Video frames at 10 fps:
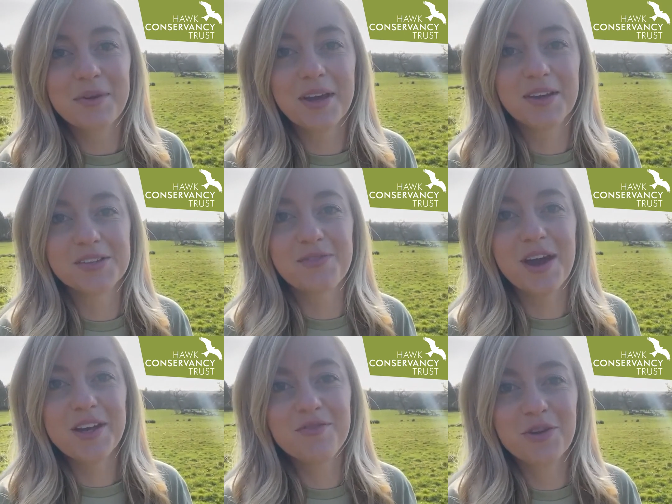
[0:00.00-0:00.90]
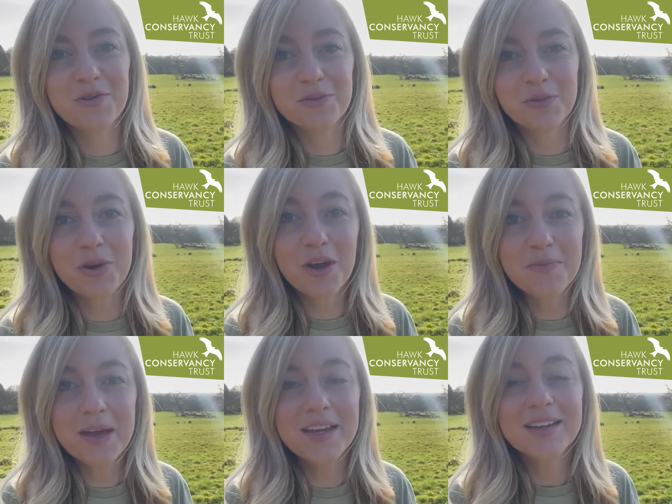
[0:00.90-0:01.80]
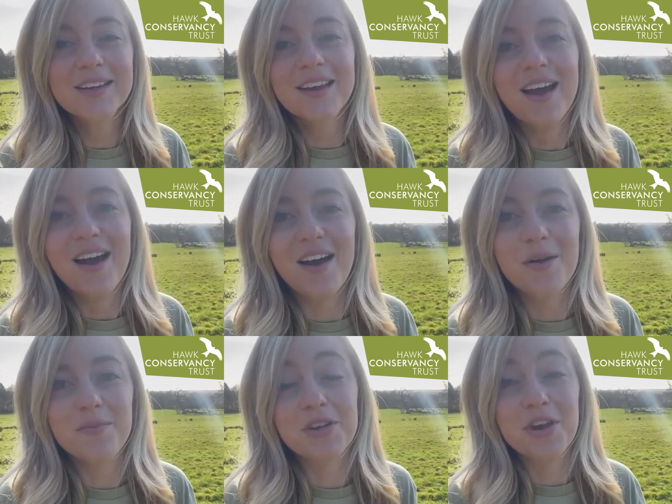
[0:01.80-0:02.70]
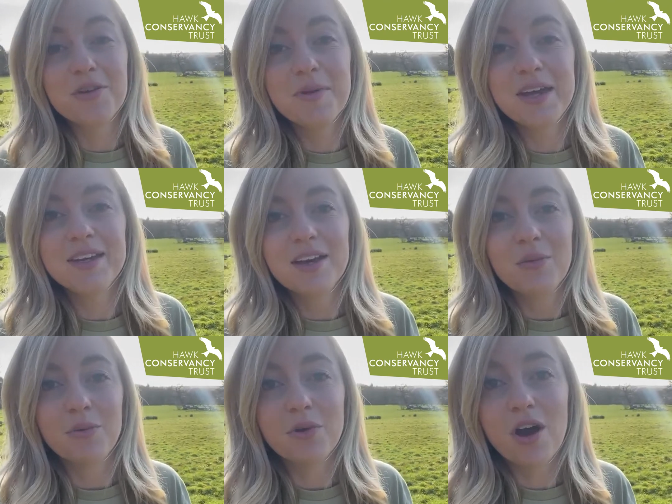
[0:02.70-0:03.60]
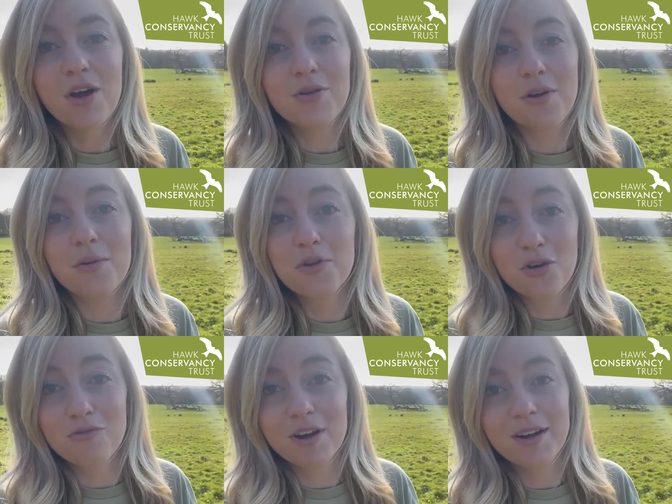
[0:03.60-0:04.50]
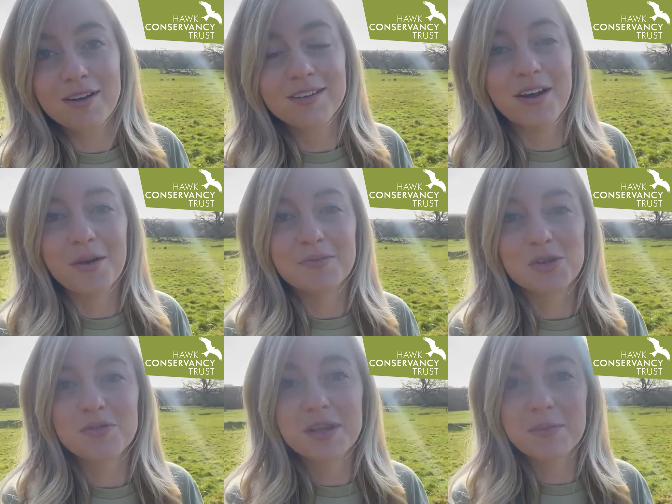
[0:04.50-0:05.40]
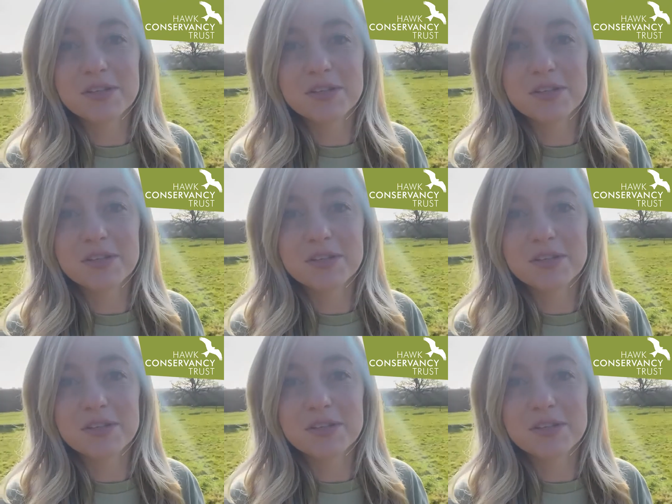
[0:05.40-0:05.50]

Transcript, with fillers: because for any of you that will know me, um, that know me, will know that I'm not a runner. Um, so I've set